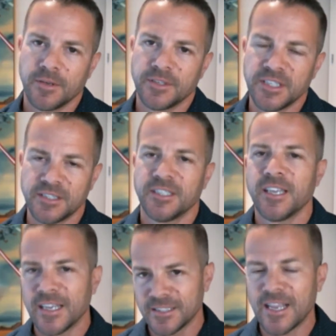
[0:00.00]
in
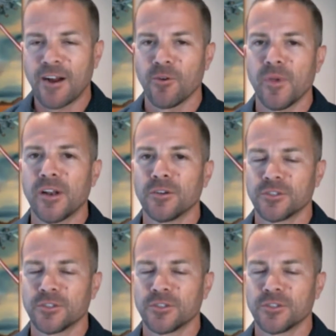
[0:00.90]
DC and Sacramento,